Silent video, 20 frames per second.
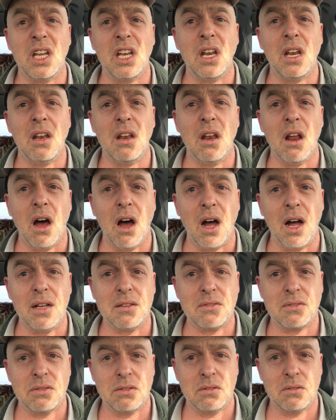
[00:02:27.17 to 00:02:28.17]

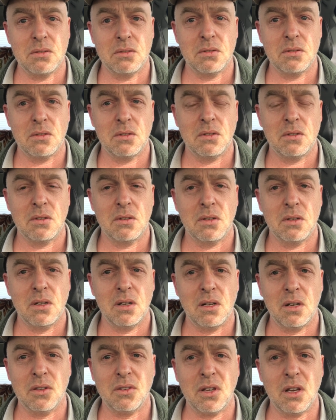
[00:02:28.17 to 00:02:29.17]
not.
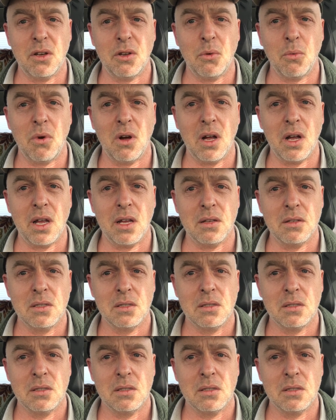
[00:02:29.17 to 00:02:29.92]
And I'll tell you why.